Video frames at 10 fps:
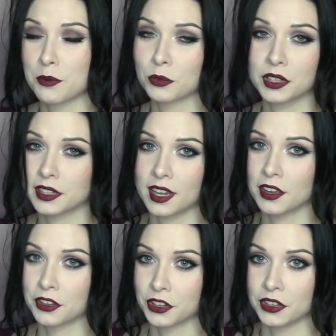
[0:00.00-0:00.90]
I'm really
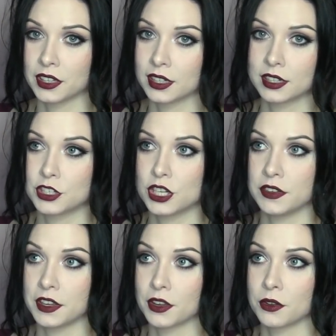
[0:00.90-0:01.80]
not good at
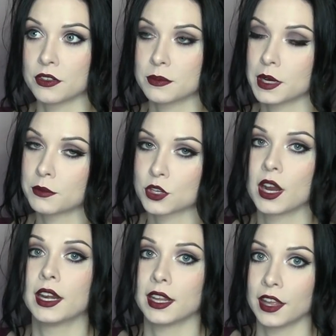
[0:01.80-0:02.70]
achieving goals, but I'm
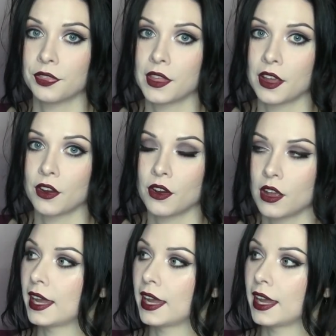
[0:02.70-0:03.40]
trying to get there.